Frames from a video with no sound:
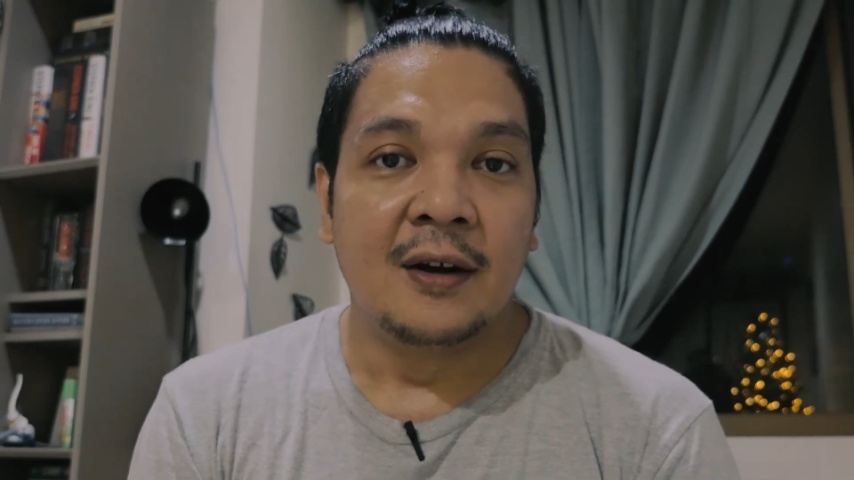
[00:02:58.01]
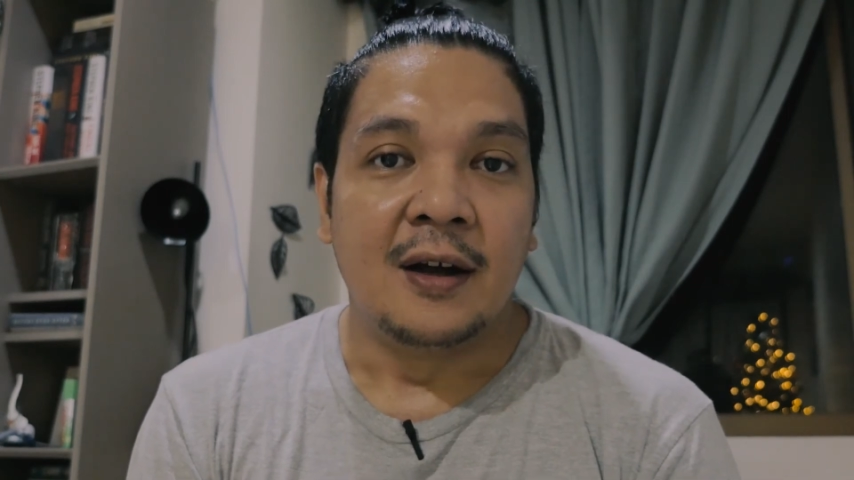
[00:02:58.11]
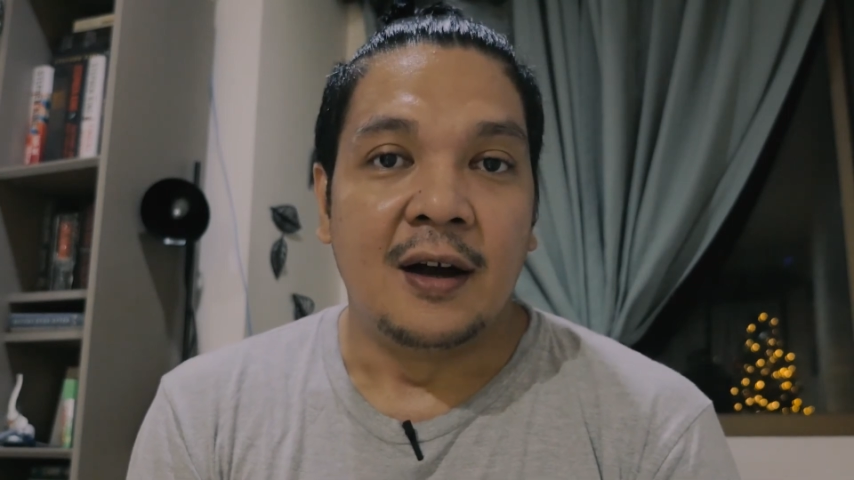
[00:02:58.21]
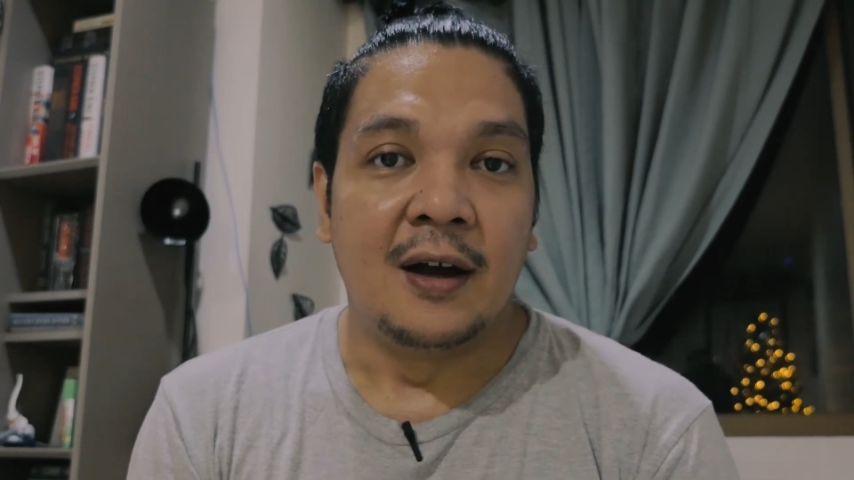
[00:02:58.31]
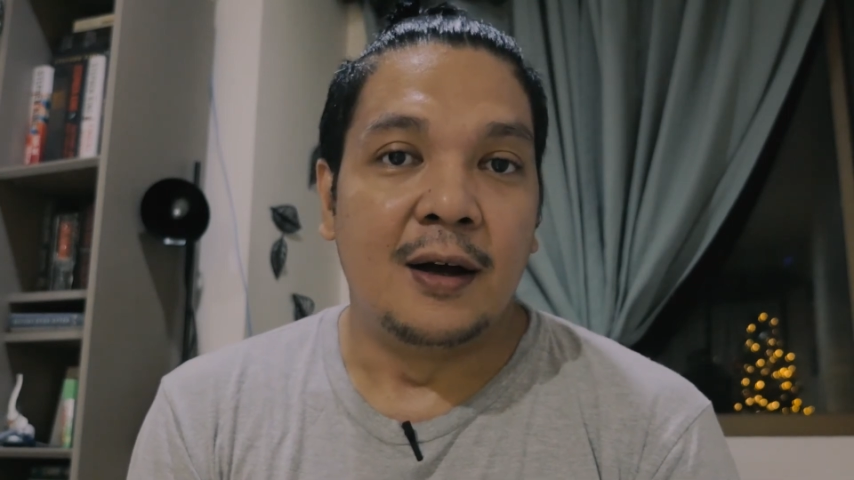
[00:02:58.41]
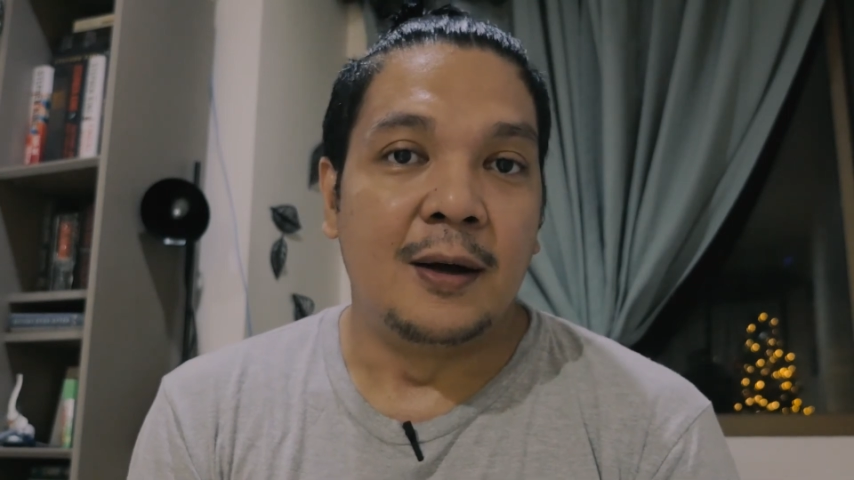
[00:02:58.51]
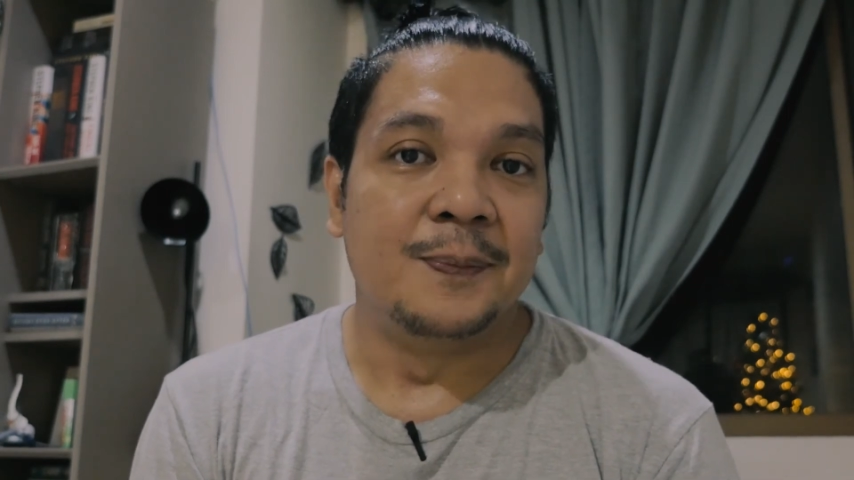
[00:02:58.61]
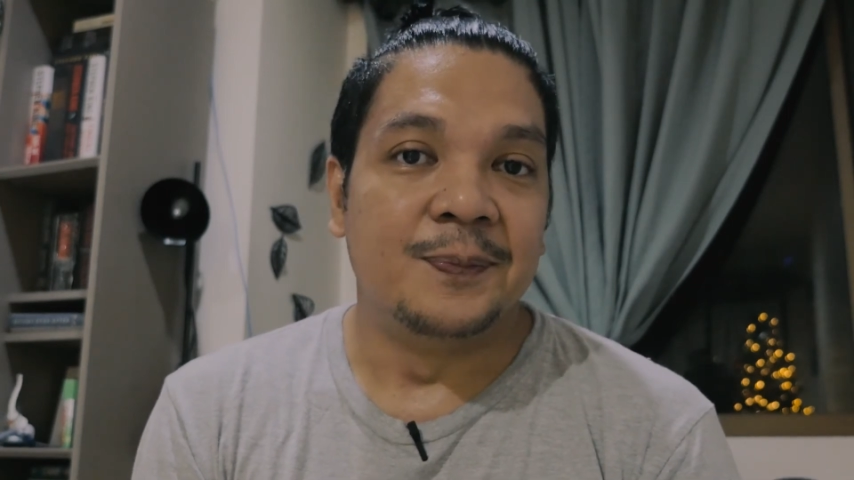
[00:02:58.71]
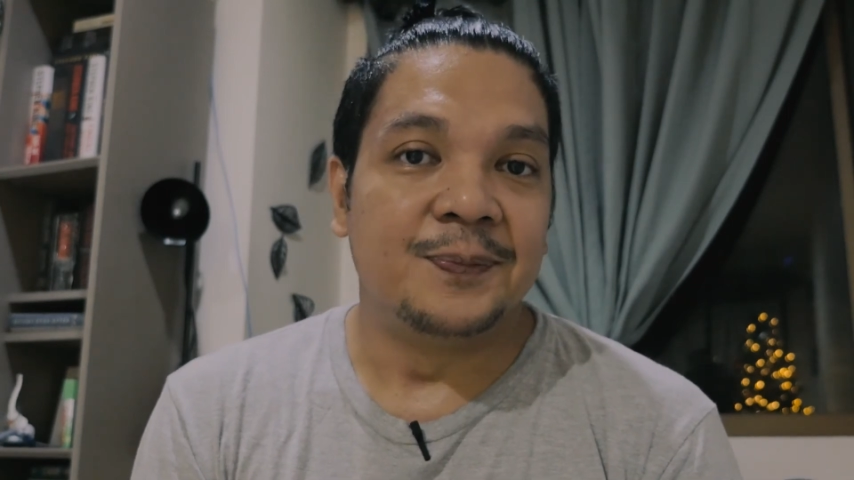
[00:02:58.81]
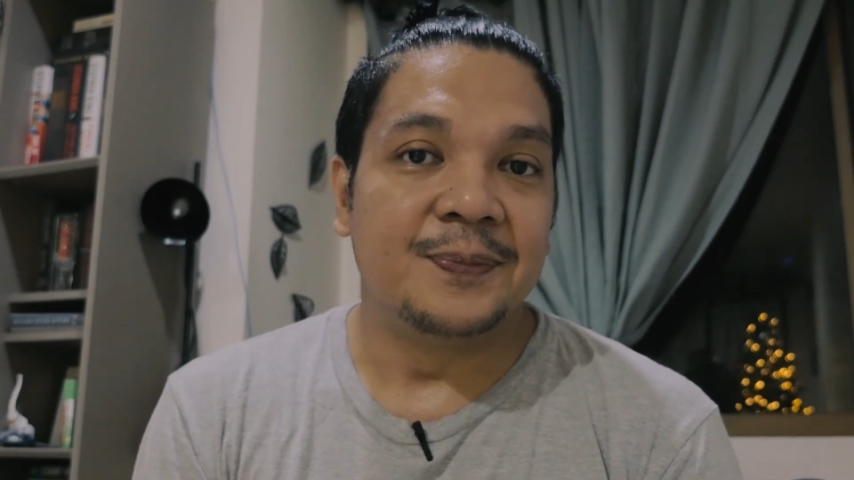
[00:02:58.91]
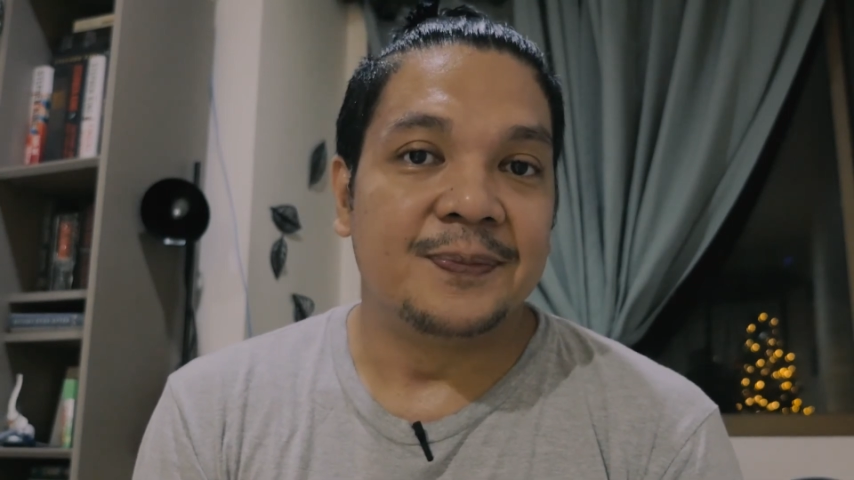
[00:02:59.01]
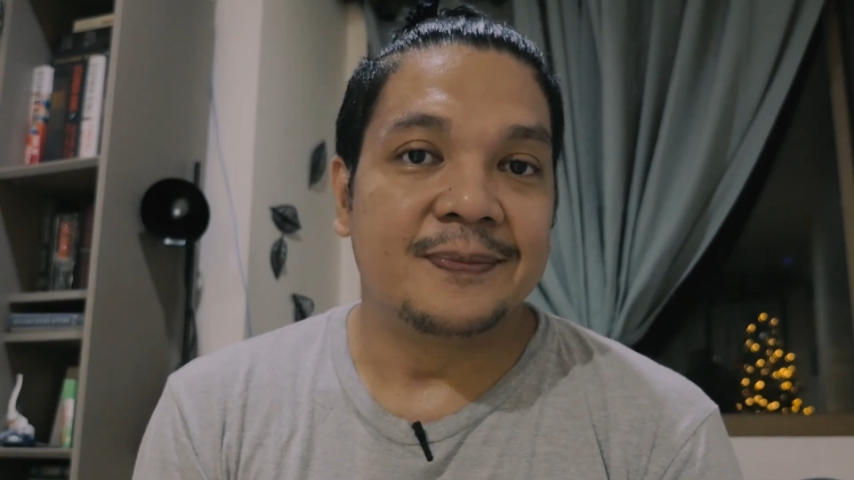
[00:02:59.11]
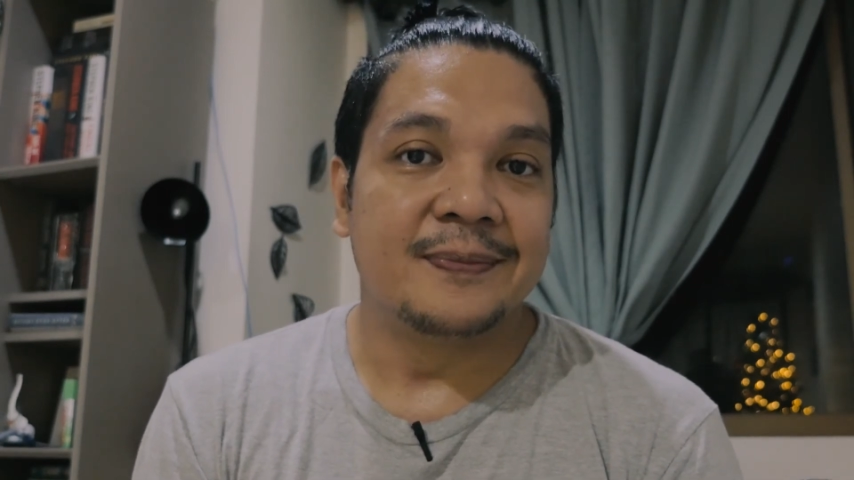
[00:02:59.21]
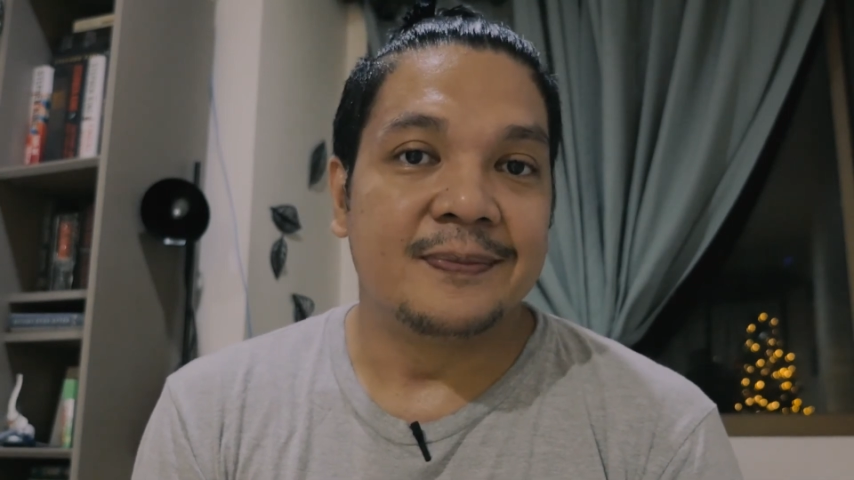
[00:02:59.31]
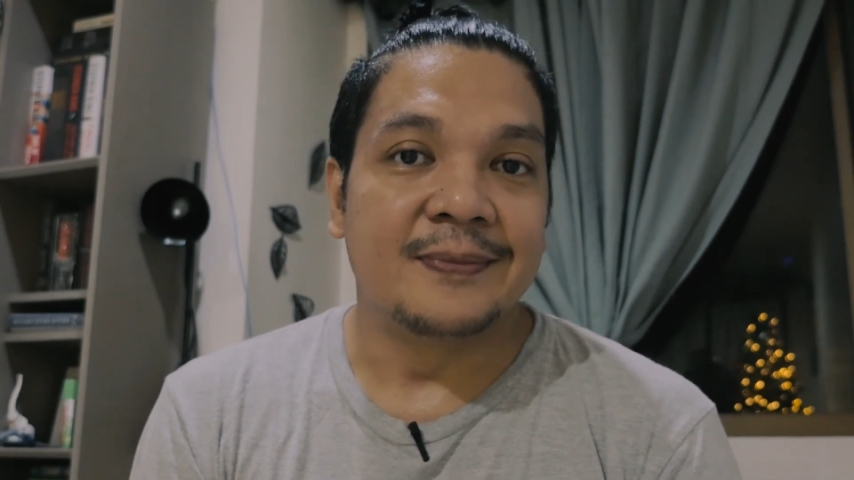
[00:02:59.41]
Um,
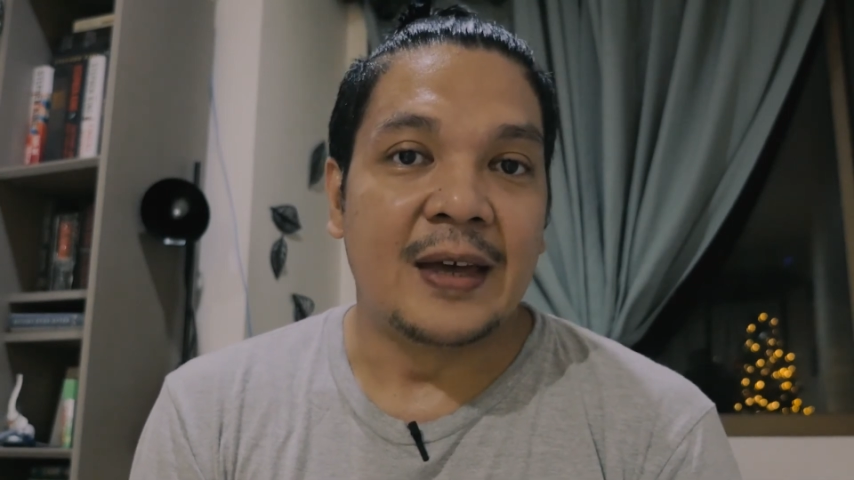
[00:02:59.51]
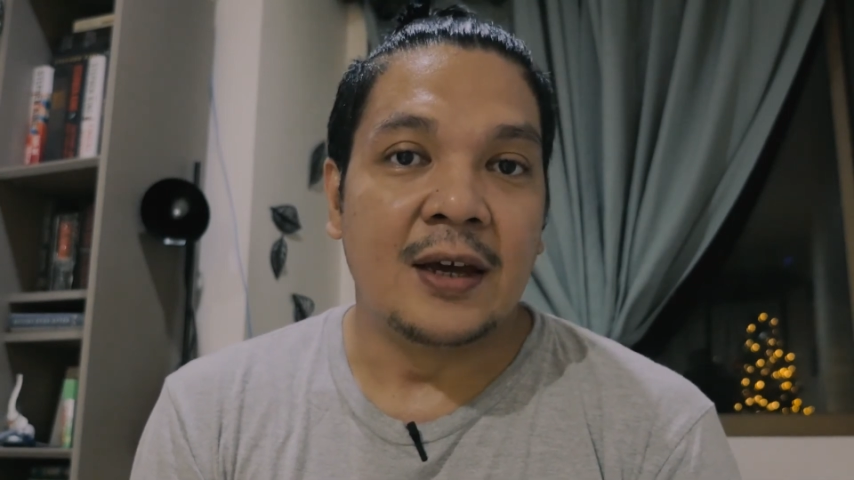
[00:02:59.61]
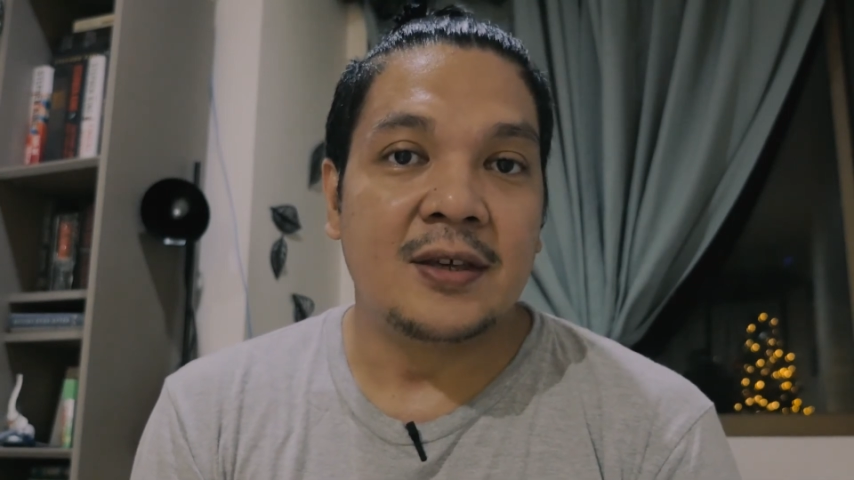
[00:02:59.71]
I